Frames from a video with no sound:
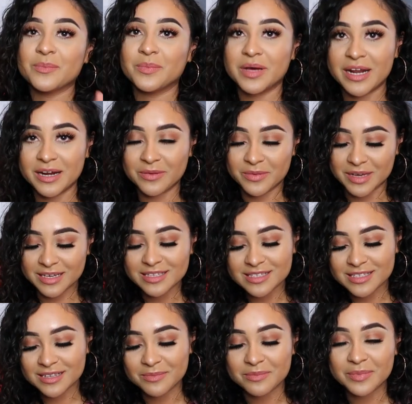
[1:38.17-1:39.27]
but anyways
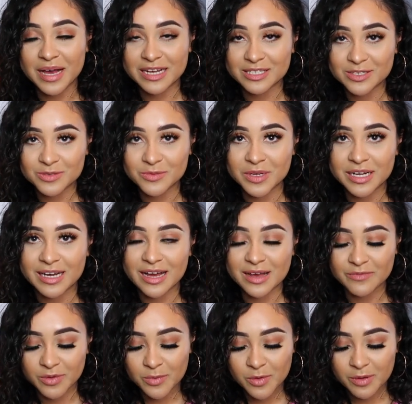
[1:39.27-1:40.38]
back to what I got
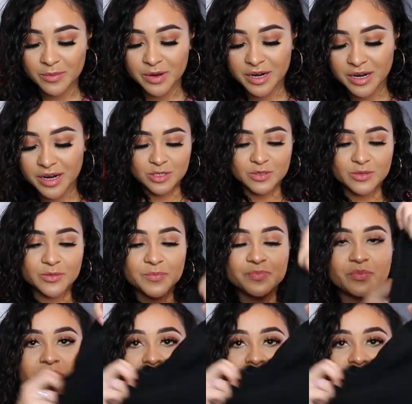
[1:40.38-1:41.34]
him from Walmart so